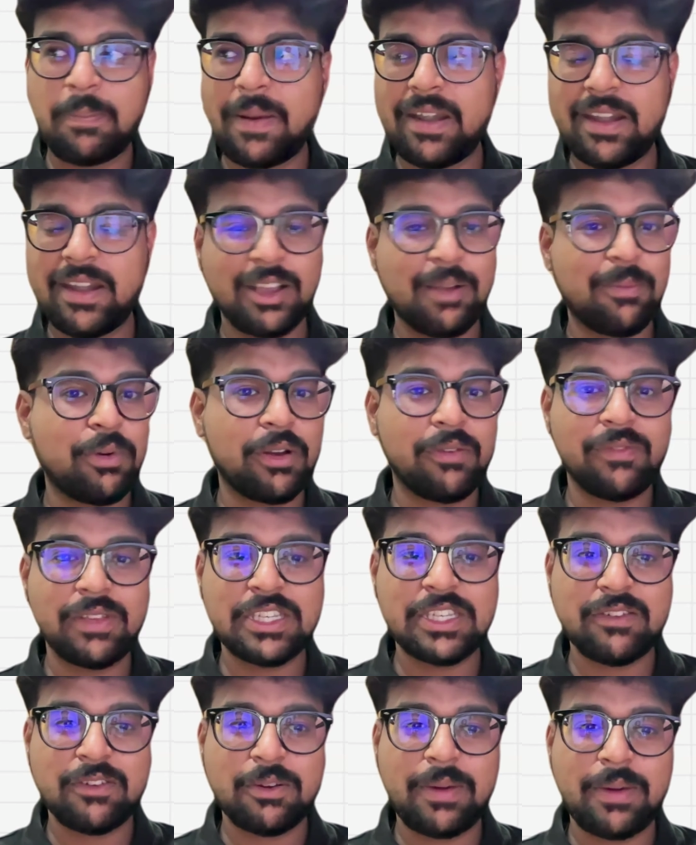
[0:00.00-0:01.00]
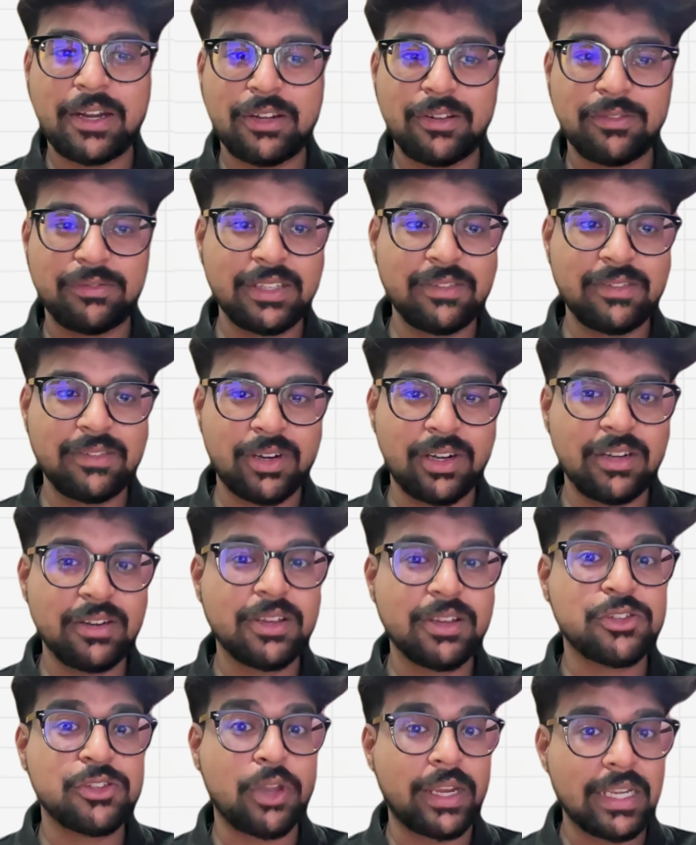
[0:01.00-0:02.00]
depending upon whichever part of the
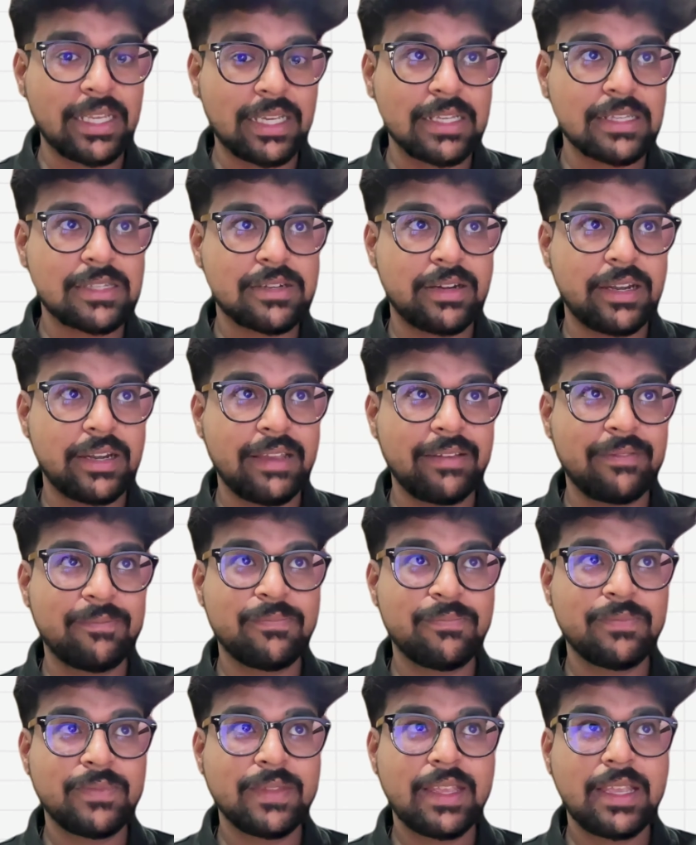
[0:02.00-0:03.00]
world you're joining us today.